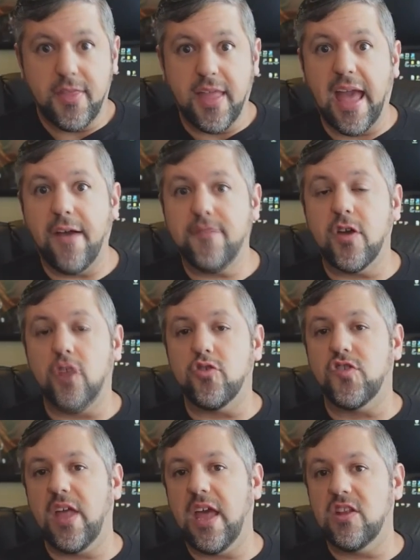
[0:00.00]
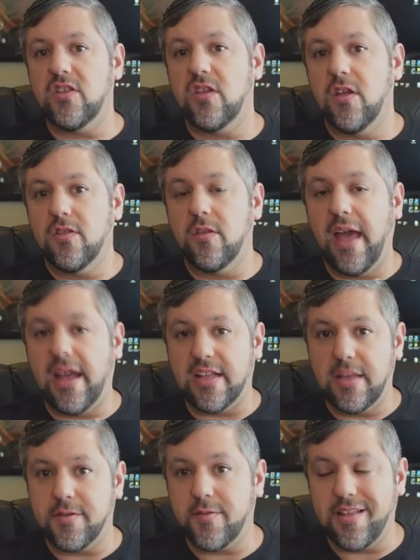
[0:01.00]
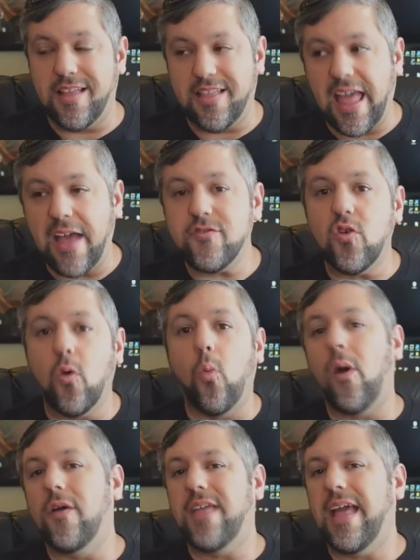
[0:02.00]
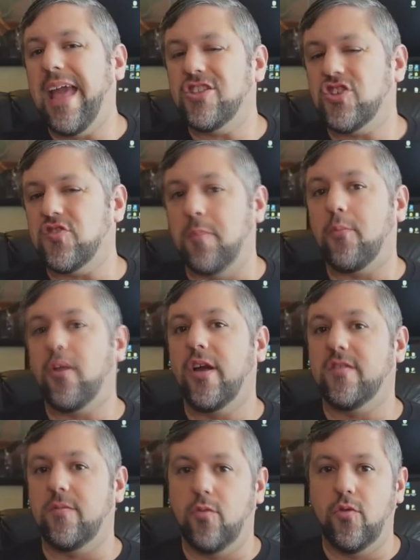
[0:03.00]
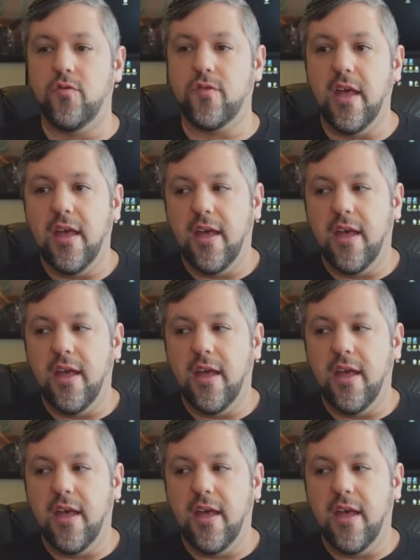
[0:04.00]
They have to understand the academics. Like, they have to know. They can't just memorize the moves.